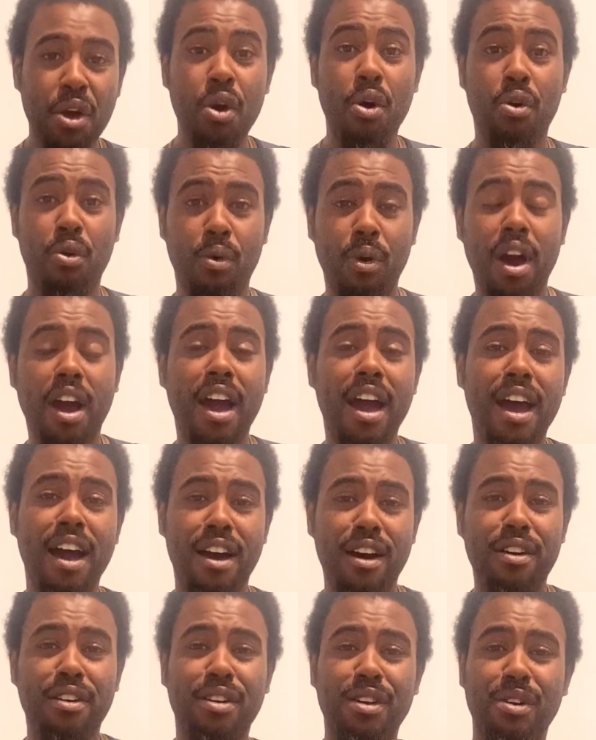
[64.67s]

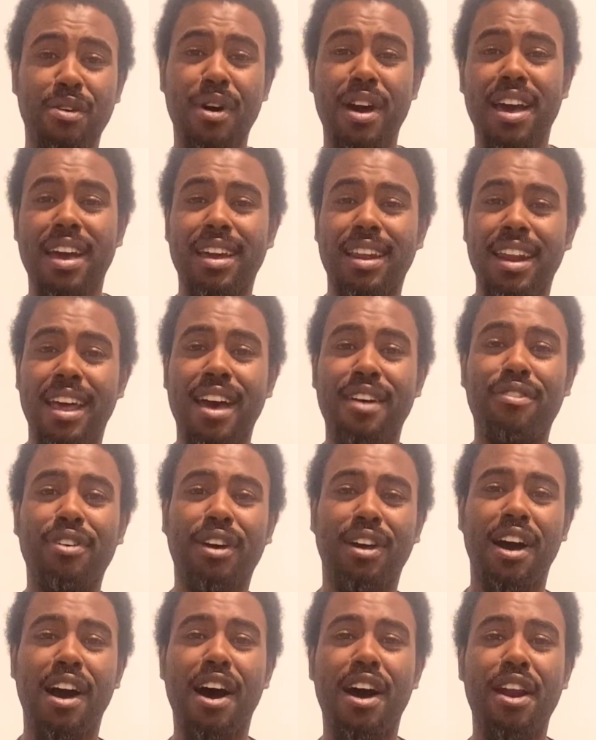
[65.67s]
Well, you ain't never
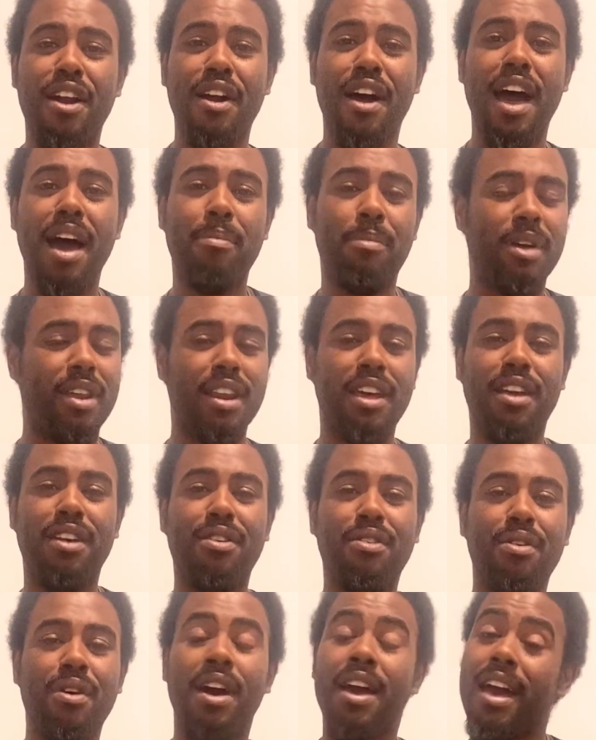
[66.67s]
got a remedy.
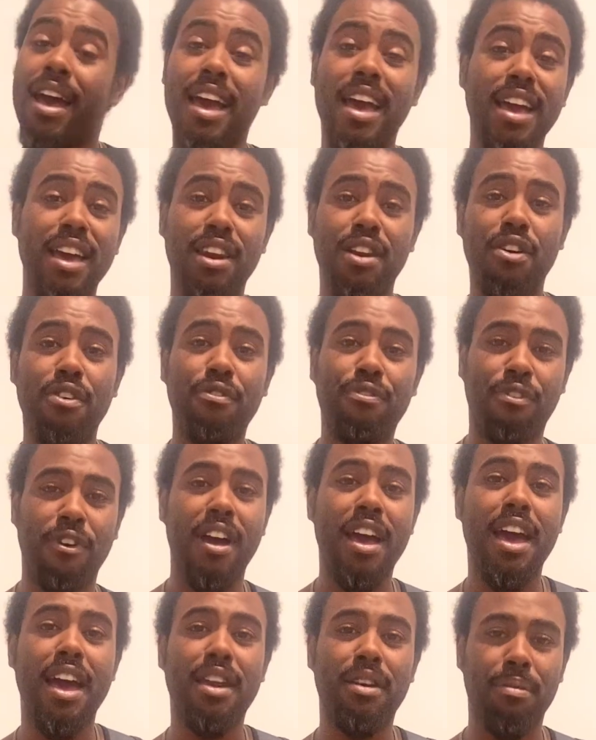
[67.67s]
You ain't no
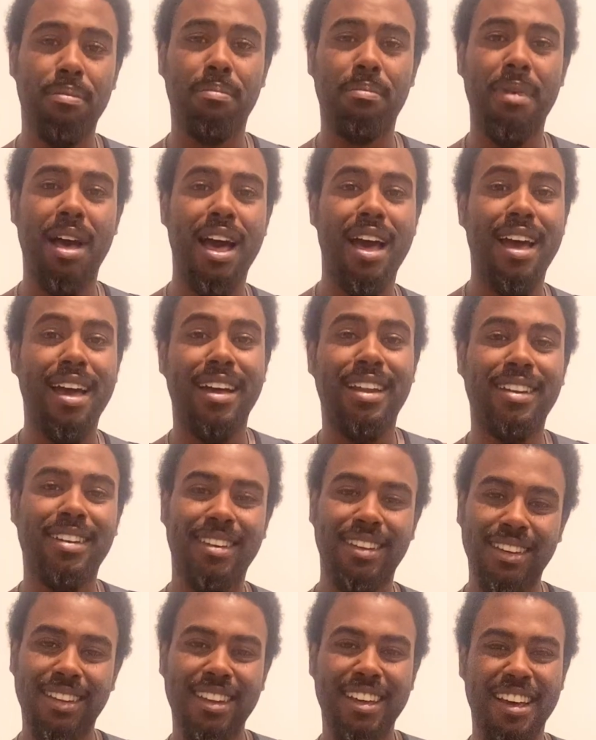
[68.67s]
friend of
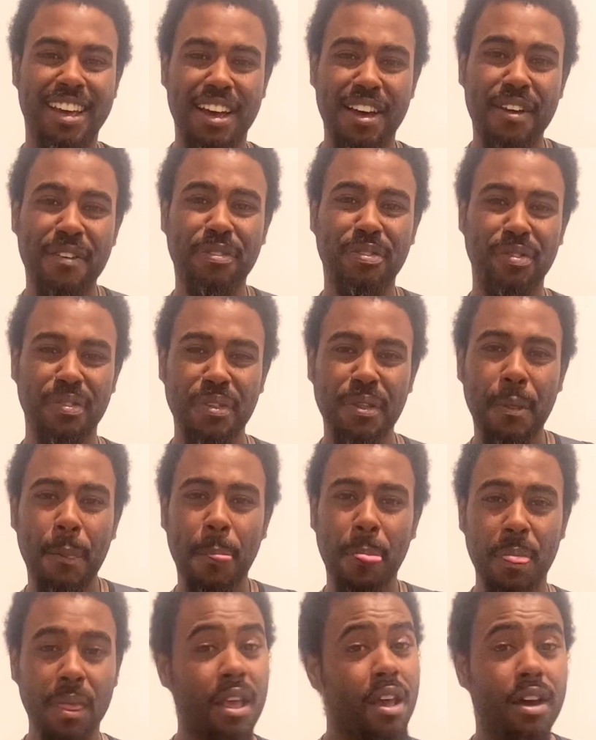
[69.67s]
mine.
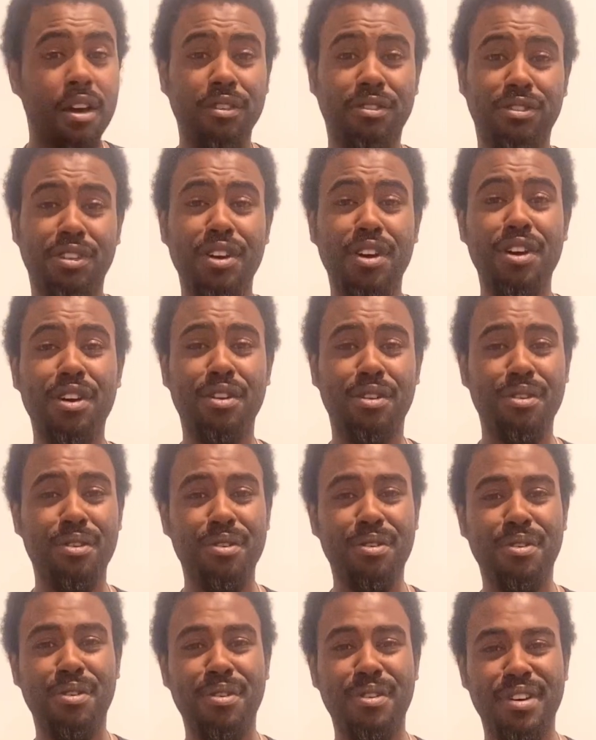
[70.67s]
Do
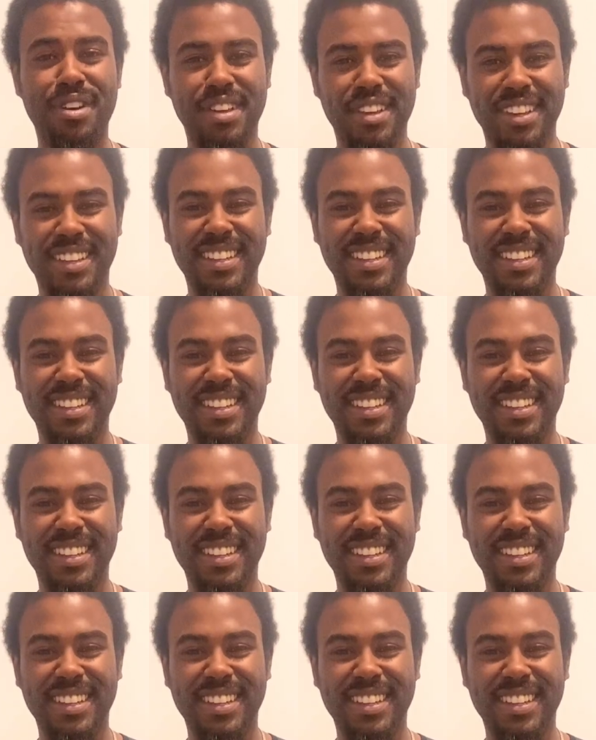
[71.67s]
do.